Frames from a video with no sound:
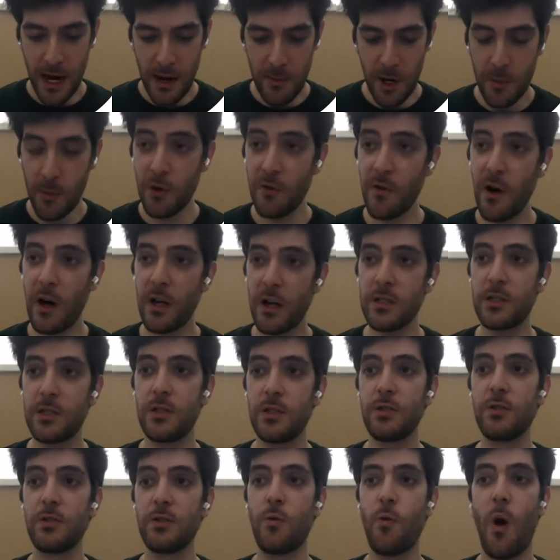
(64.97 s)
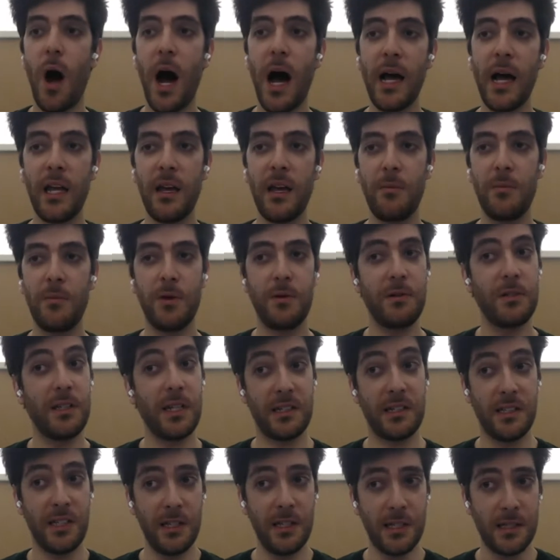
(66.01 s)
So then I'm going to move on to why
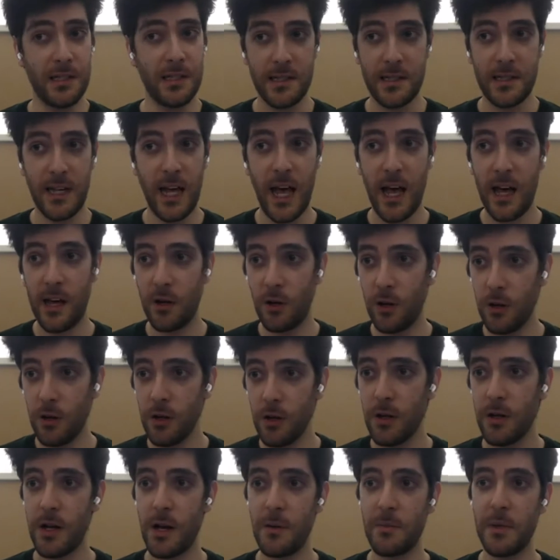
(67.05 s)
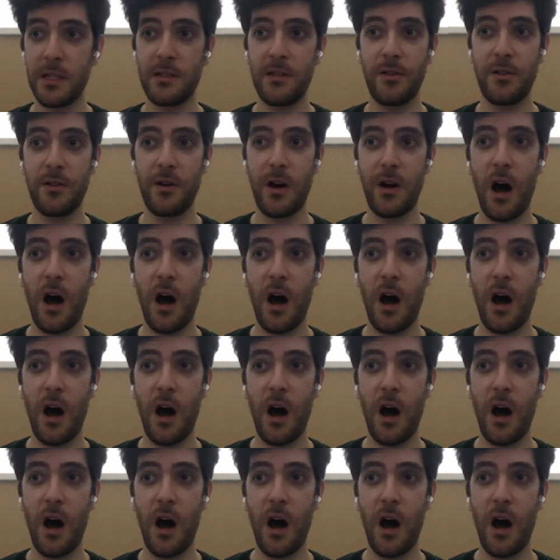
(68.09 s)
MUnit exists at all.